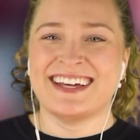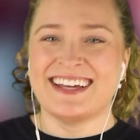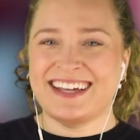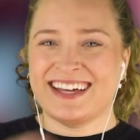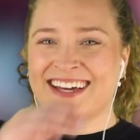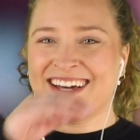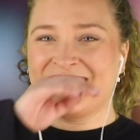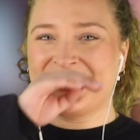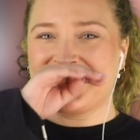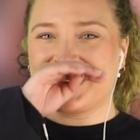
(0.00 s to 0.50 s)

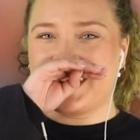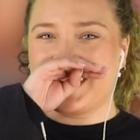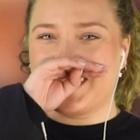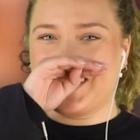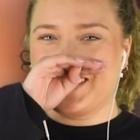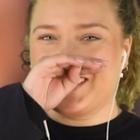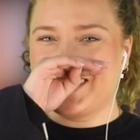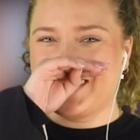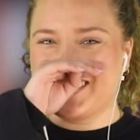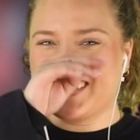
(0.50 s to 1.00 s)
oh no.
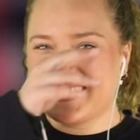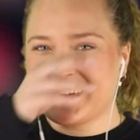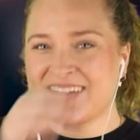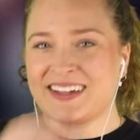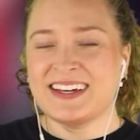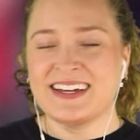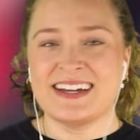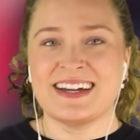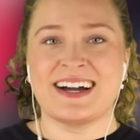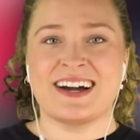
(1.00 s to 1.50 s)

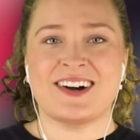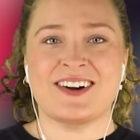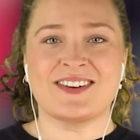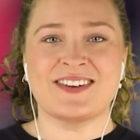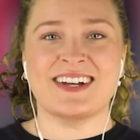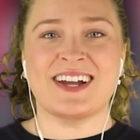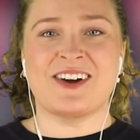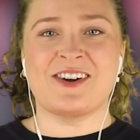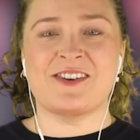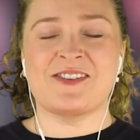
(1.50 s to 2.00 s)

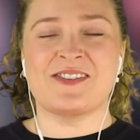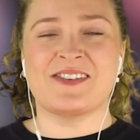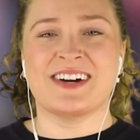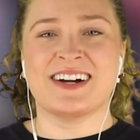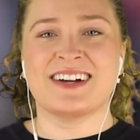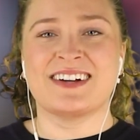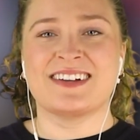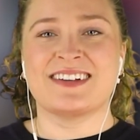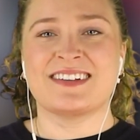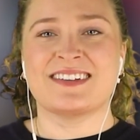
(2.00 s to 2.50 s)

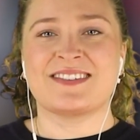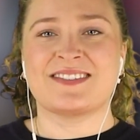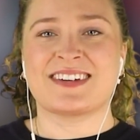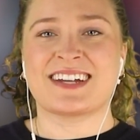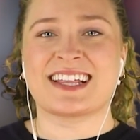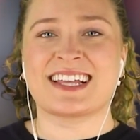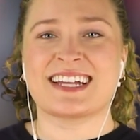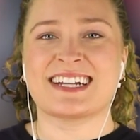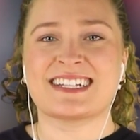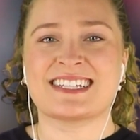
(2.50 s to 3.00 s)
Oh no.
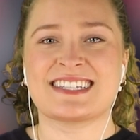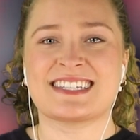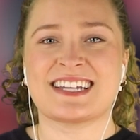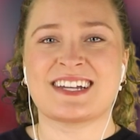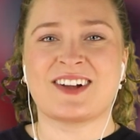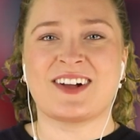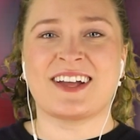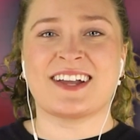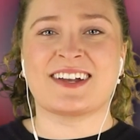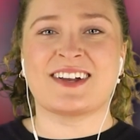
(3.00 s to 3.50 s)
What am I gonna
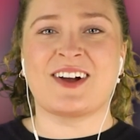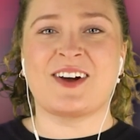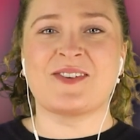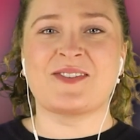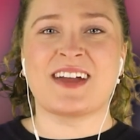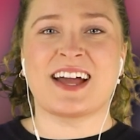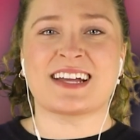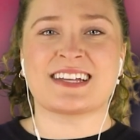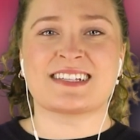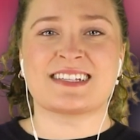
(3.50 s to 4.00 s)
sit on? Oh,
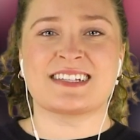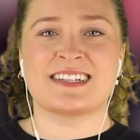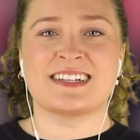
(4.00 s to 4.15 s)
nice.